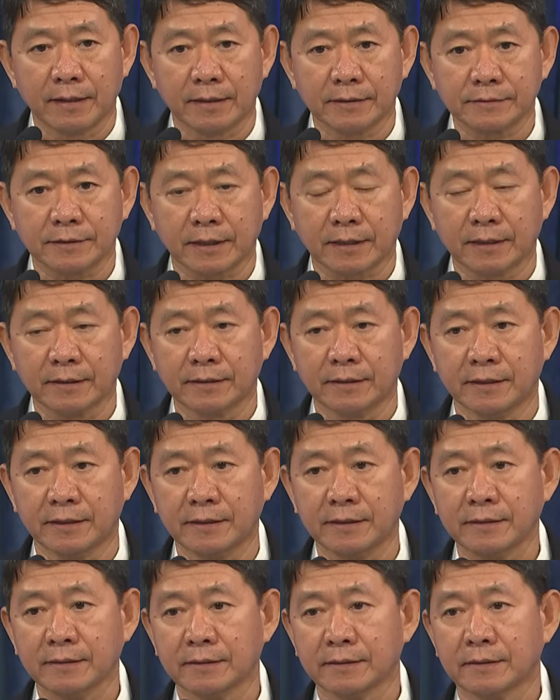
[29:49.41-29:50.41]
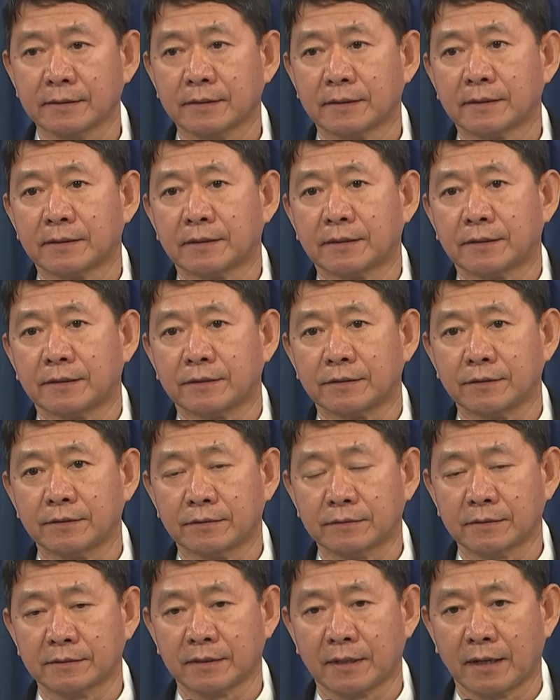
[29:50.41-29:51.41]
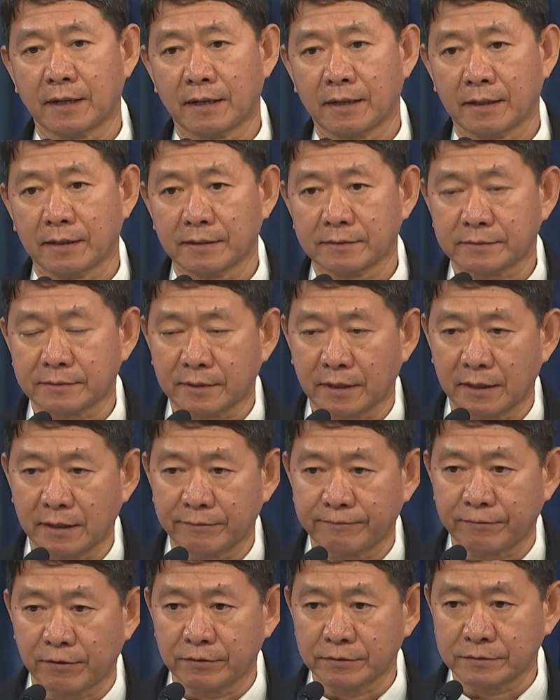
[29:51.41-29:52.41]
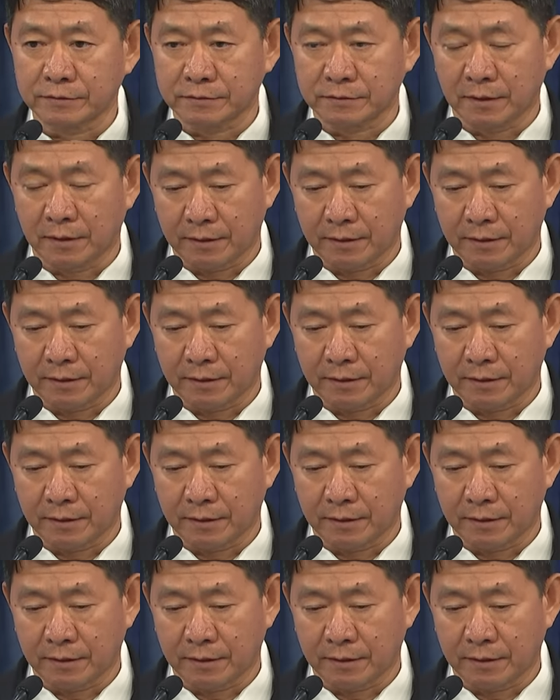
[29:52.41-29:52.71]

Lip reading: secondly, yung telephone